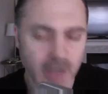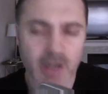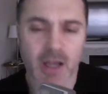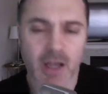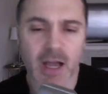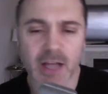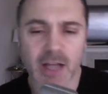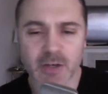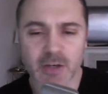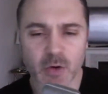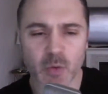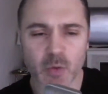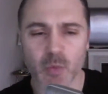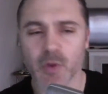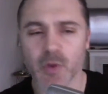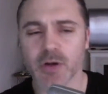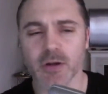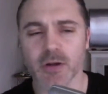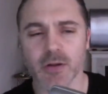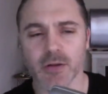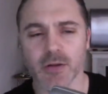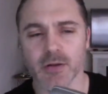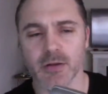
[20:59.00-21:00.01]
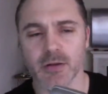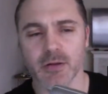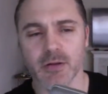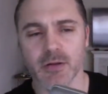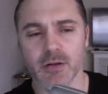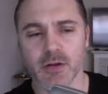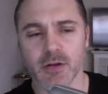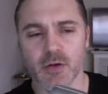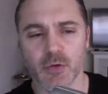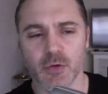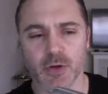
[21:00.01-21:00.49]
I don't want to
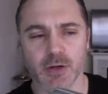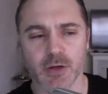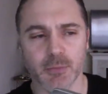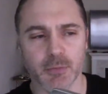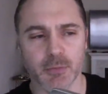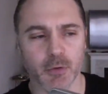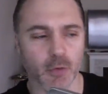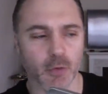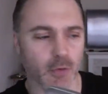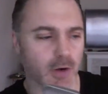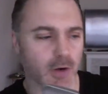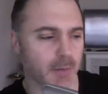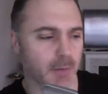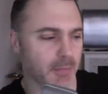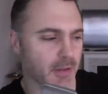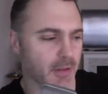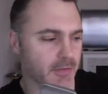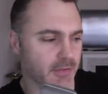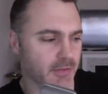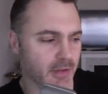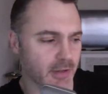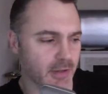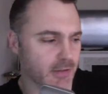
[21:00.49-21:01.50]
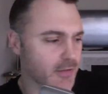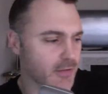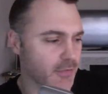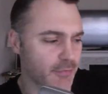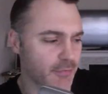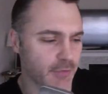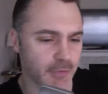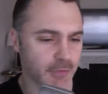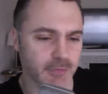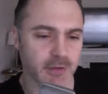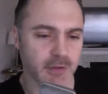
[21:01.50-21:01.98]
create a program that's like the
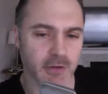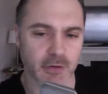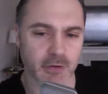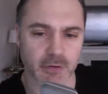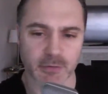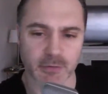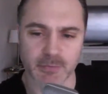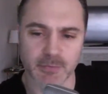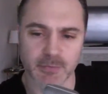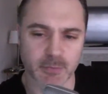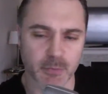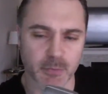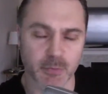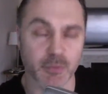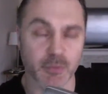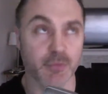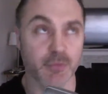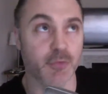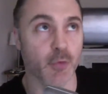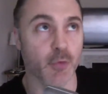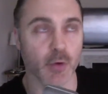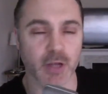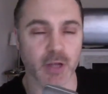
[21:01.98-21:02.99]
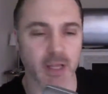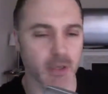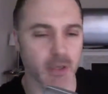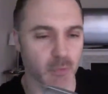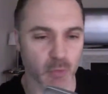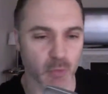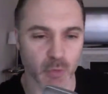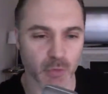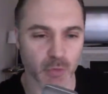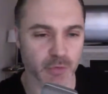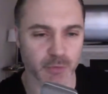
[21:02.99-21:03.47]
50 or 48
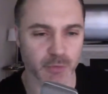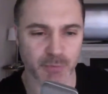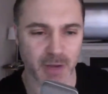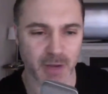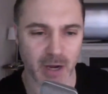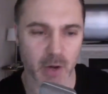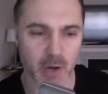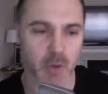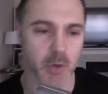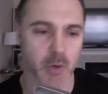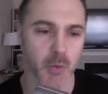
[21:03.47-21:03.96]
rules of power,